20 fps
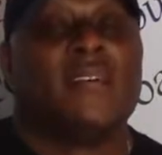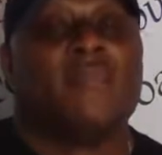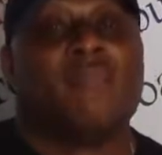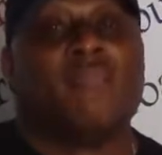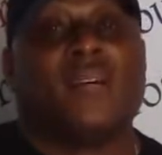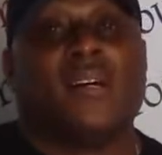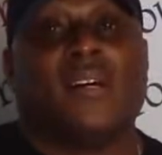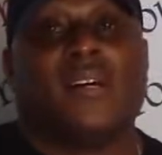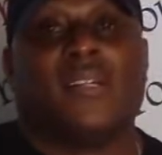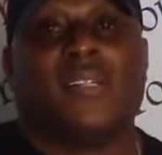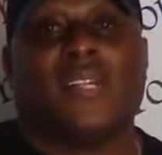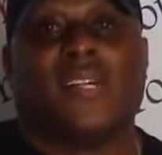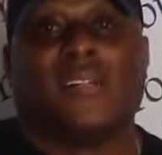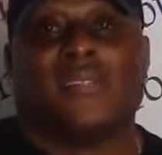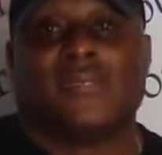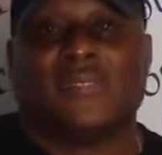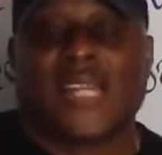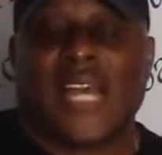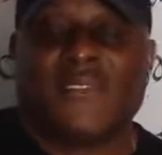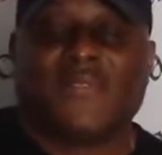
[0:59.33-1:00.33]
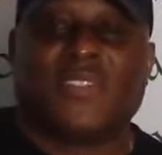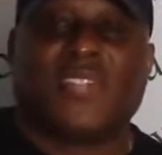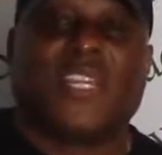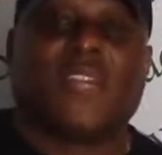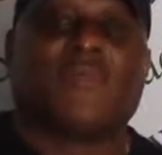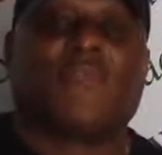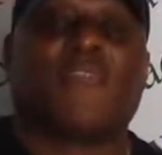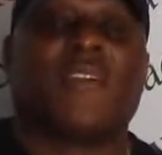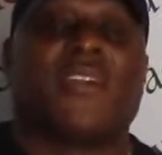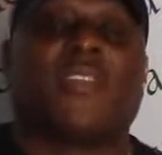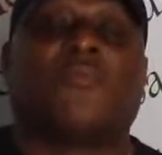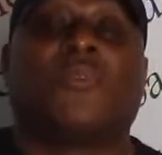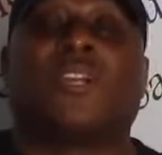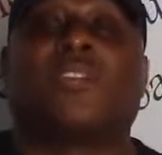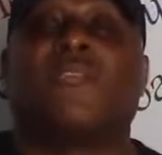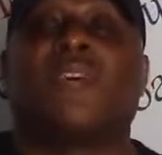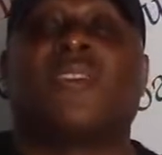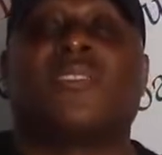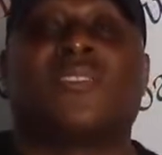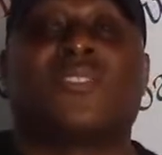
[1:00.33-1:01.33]
but I uh, have to give credit where
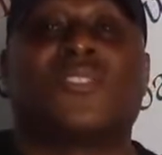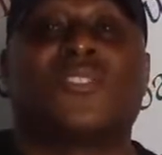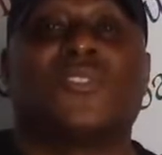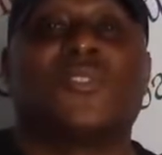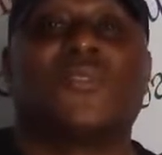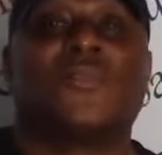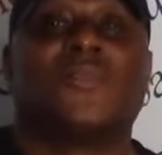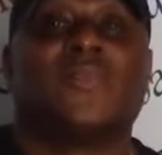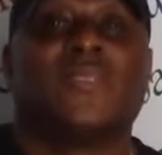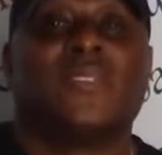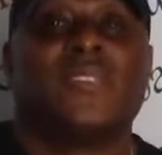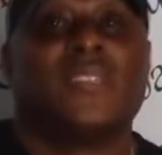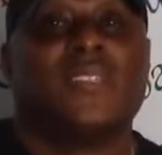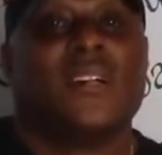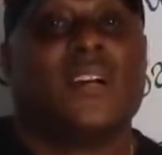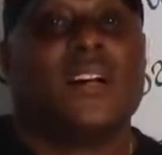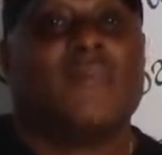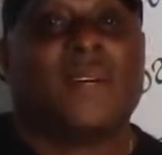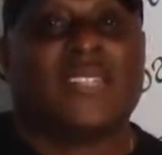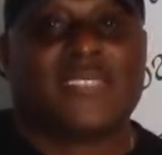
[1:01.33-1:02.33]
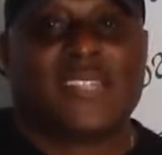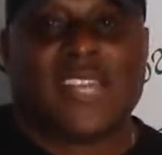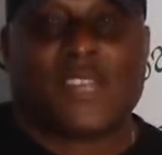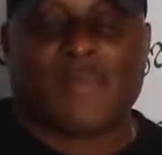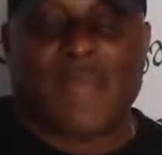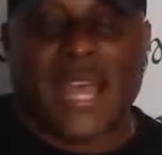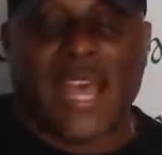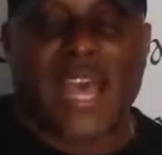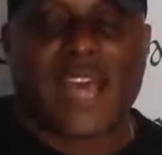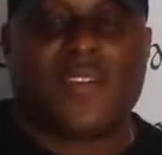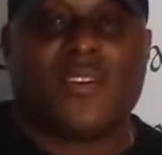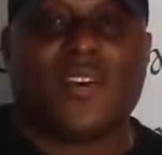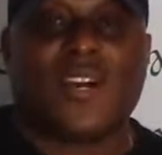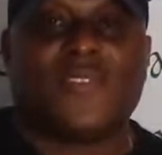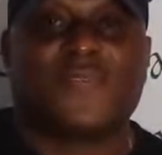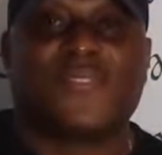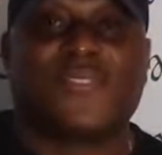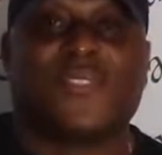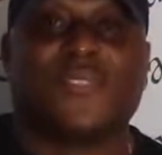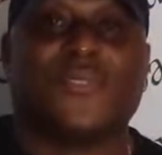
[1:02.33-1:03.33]
credit's due. Um, I take my hat
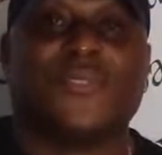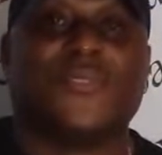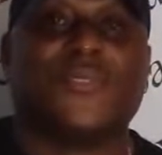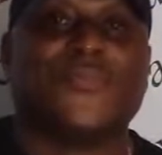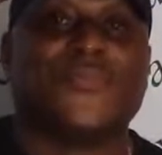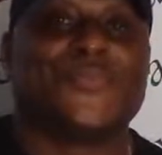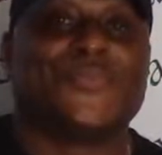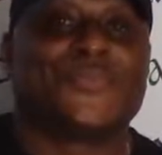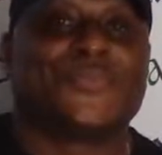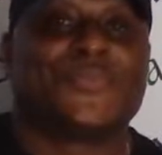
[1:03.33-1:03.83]
off to